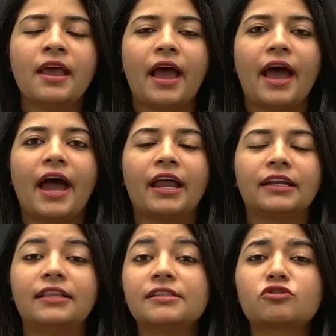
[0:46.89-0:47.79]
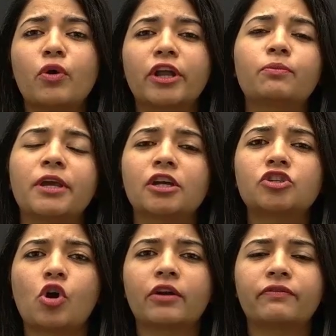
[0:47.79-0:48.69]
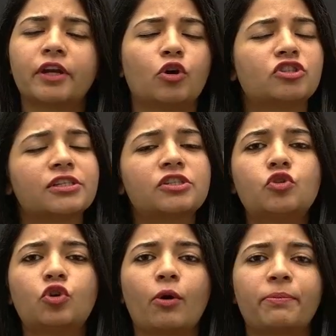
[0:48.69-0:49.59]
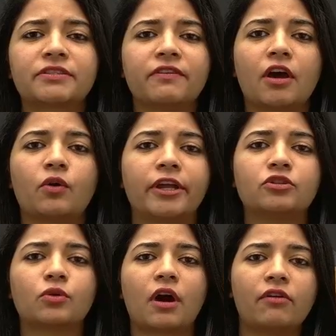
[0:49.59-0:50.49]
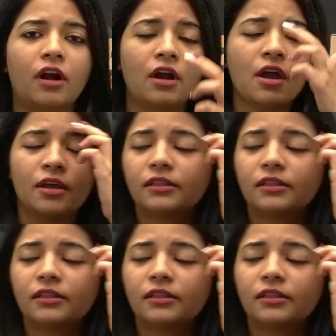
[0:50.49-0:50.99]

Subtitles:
And this is going to be a short video, just two topics we are going to cover, the